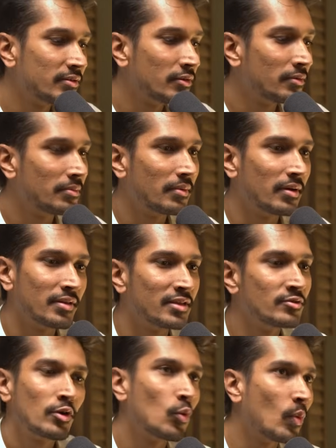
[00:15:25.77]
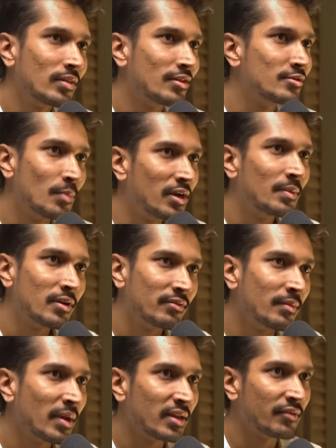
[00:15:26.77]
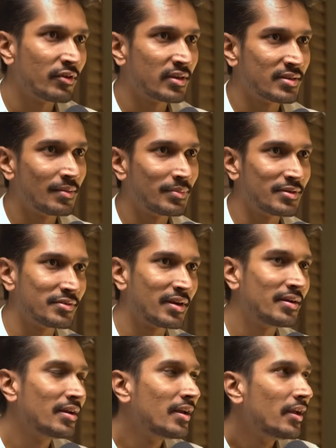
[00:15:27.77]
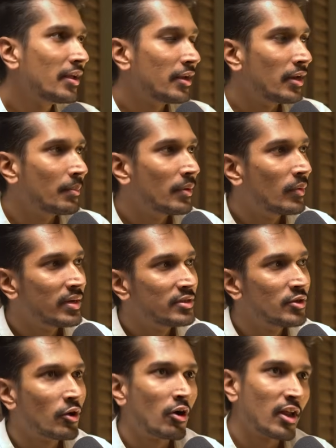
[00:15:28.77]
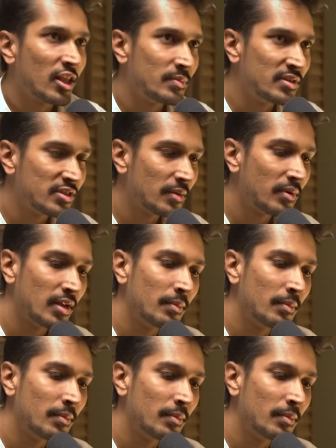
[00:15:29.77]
So there's not one, there's multiple of them. I'll give you examples, right? Number one is your order has been shipped.